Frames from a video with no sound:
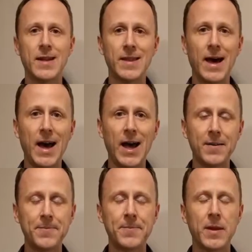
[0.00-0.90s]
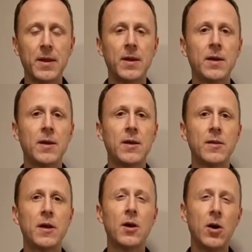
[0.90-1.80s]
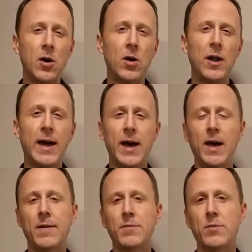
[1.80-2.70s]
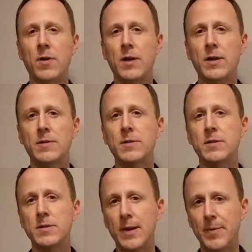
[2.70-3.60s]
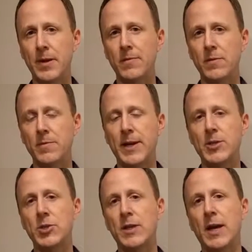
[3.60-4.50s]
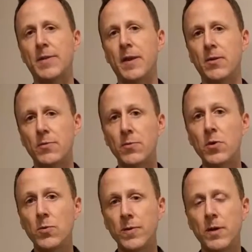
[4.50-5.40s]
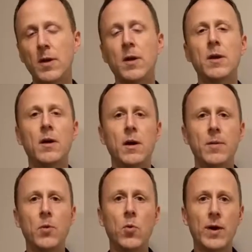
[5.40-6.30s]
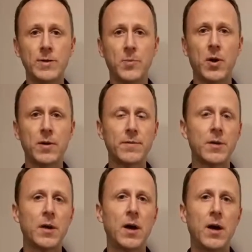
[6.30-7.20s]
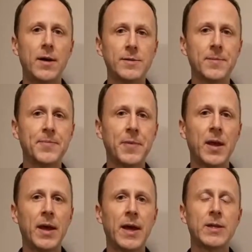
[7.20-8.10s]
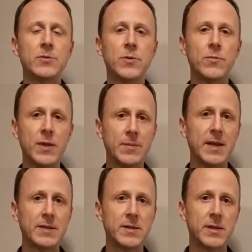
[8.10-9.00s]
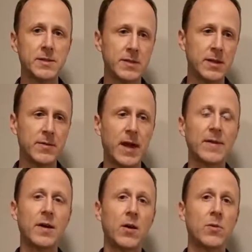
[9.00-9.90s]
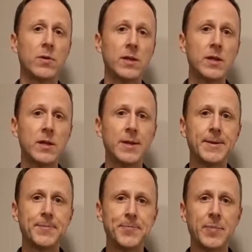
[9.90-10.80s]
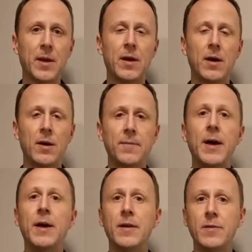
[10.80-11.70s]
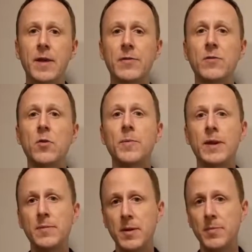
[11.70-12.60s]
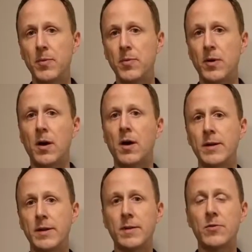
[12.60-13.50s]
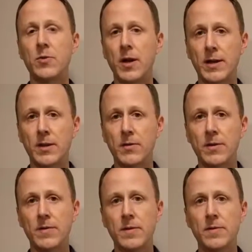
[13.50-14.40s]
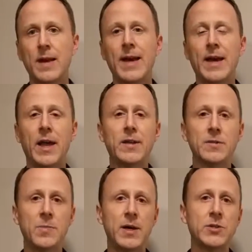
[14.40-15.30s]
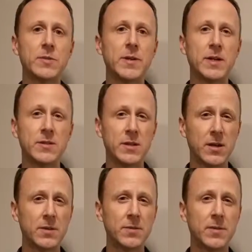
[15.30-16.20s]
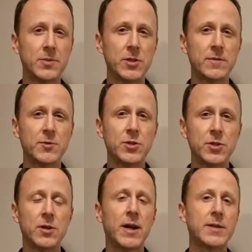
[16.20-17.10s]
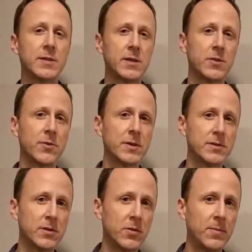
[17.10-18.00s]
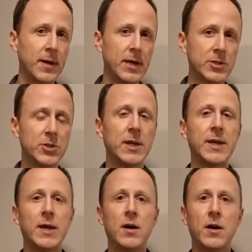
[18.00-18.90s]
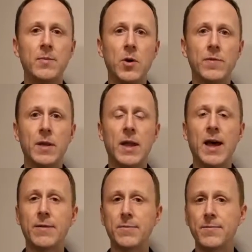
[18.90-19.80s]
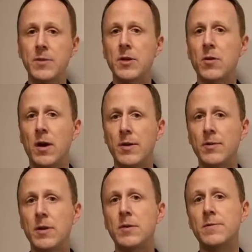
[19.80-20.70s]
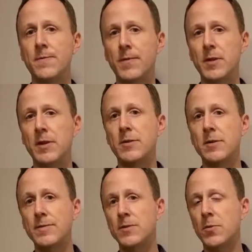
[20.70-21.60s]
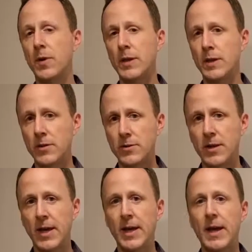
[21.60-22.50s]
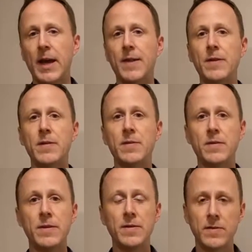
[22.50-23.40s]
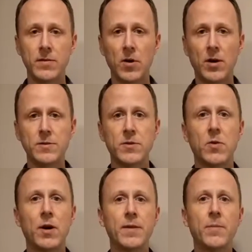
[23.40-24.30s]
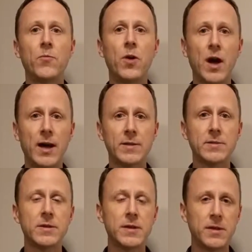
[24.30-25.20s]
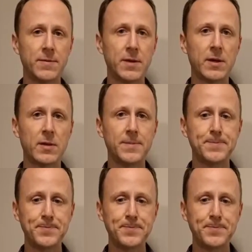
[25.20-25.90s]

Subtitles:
like that, they all have chronic systemic inflammation at their root or as part of their cause. And so it really makes sense that if that's how we're eating, that so many people get these chronic illnesses, and especially because the consumption of sugar has increased so much over the last 100 years, 50 years, even 20 years, and these diseases are also on the rise significantly.